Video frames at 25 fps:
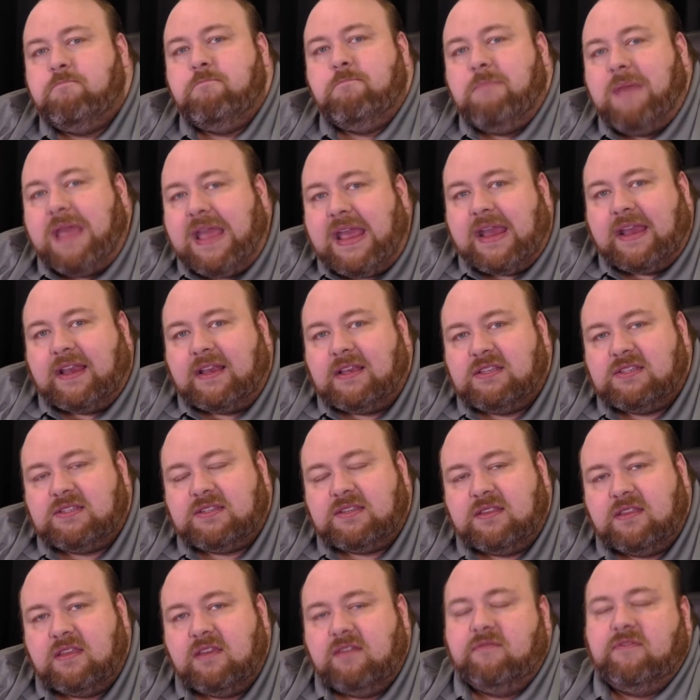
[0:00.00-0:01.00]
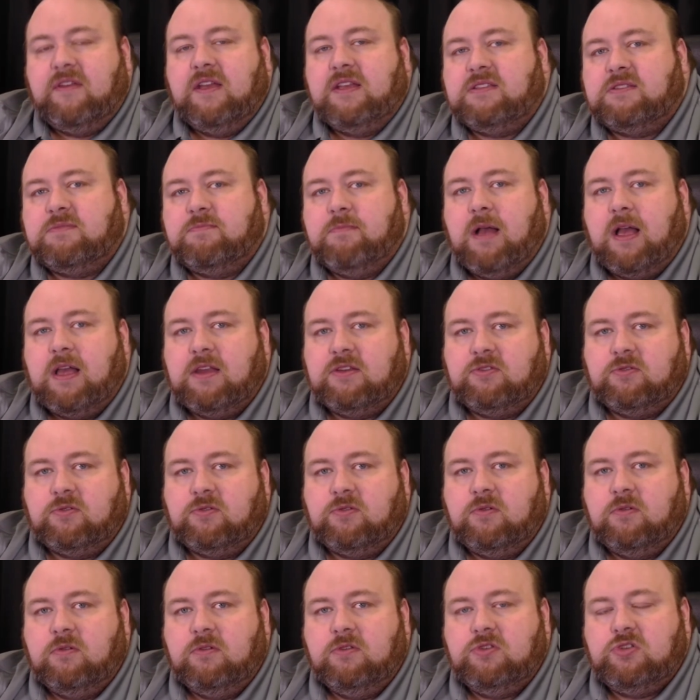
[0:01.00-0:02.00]
makes the events
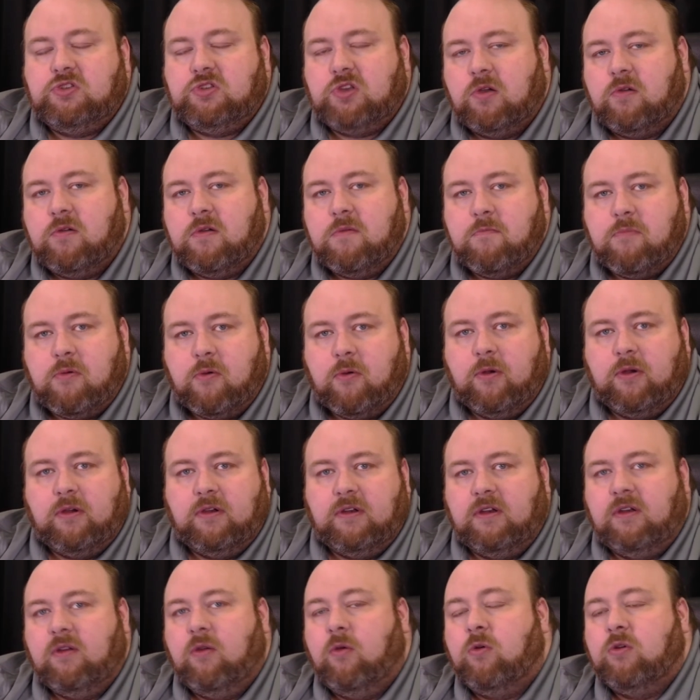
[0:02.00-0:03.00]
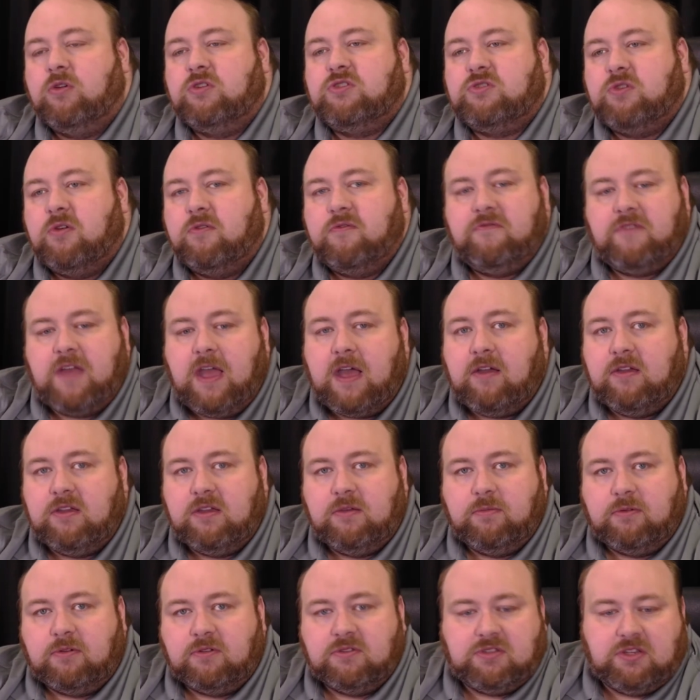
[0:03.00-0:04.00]
module so important or so
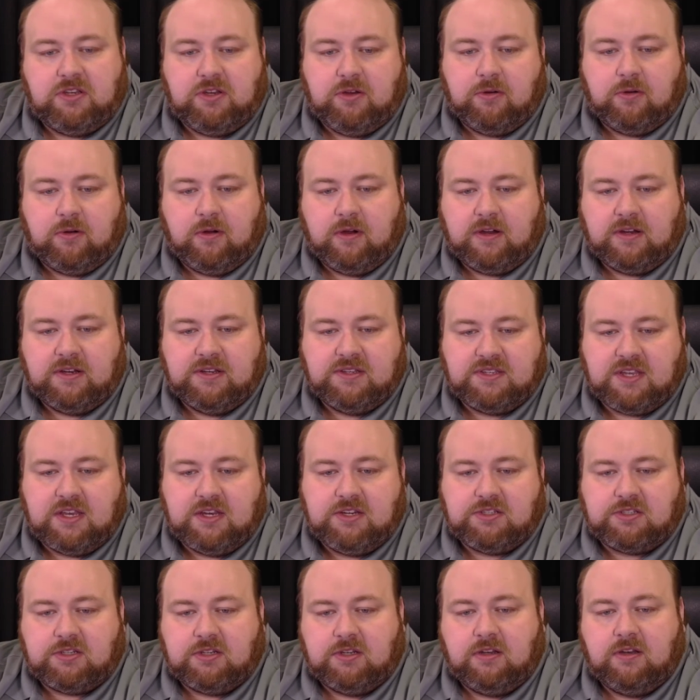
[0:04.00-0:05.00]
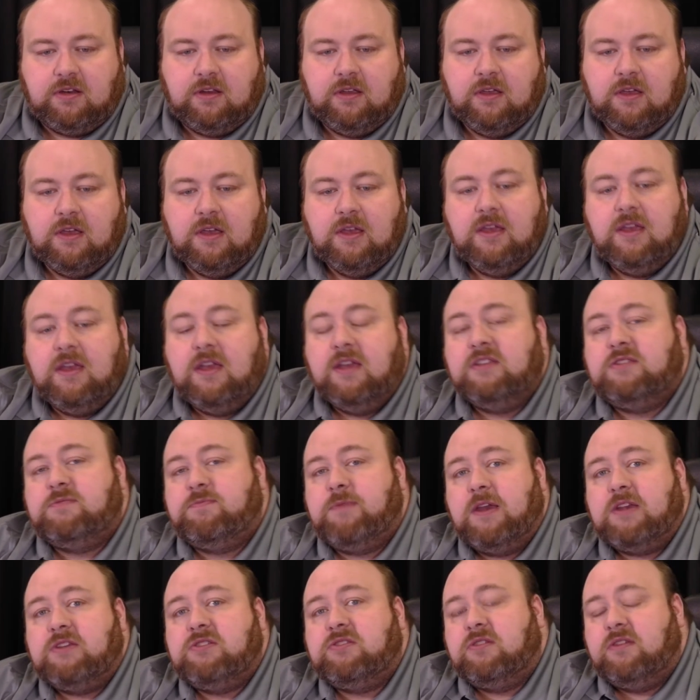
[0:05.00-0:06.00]
valuable to your organization,
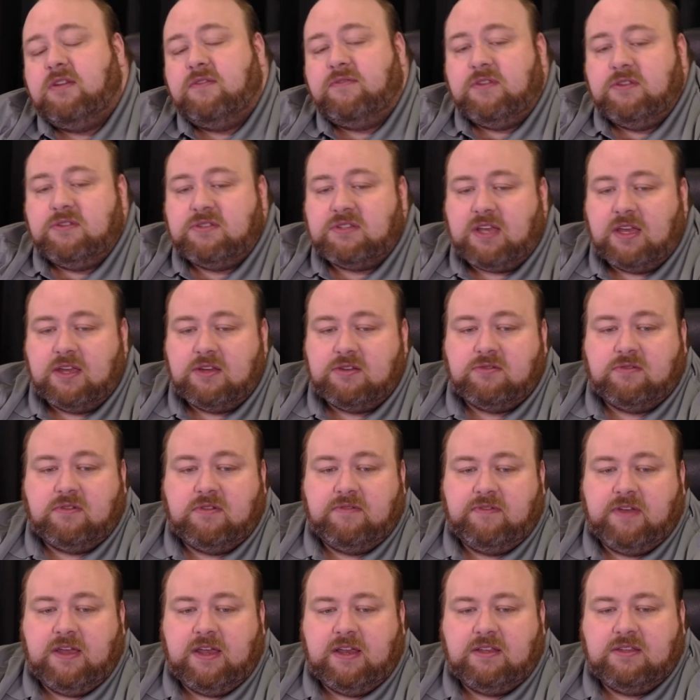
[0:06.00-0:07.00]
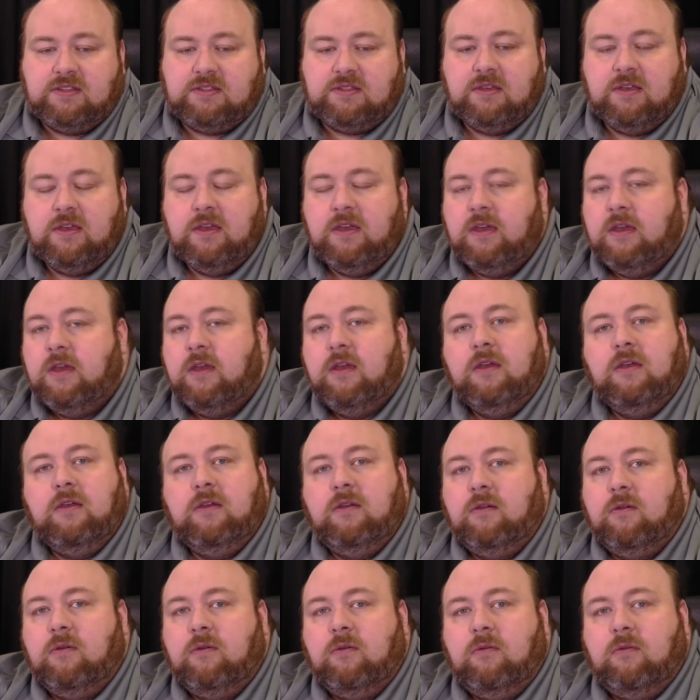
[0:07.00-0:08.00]
especially if you schedule events?
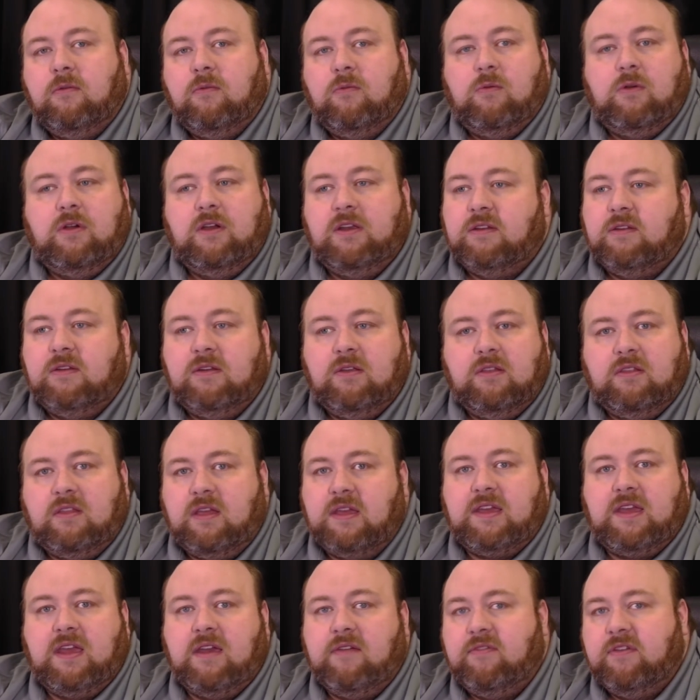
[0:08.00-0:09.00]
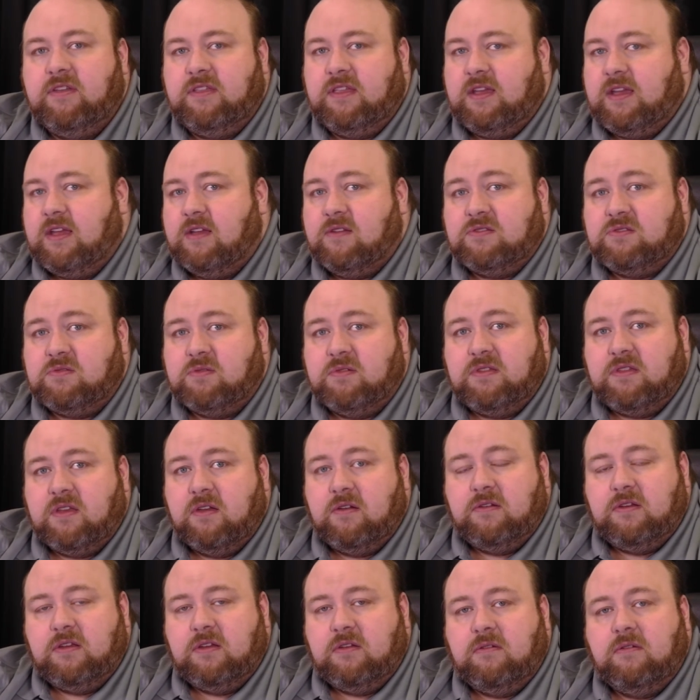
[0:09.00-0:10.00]
One, like everything else with
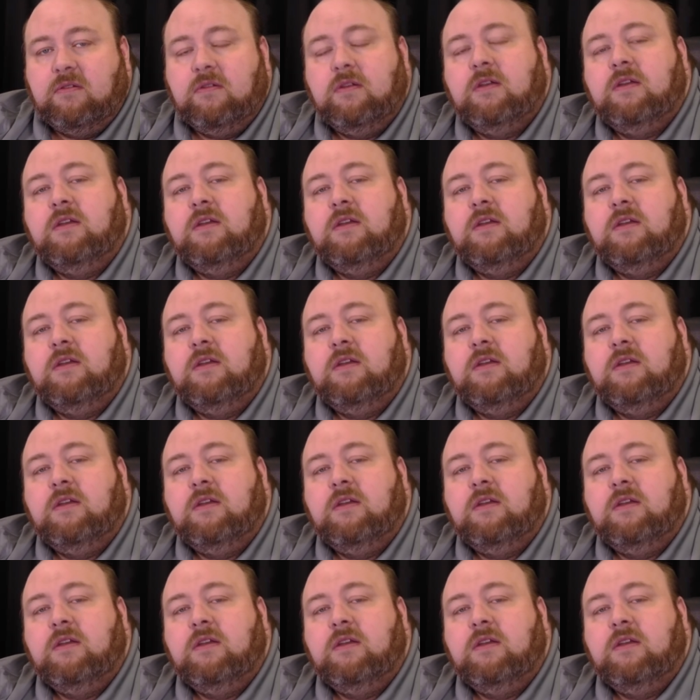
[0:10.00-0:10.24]
Odoo,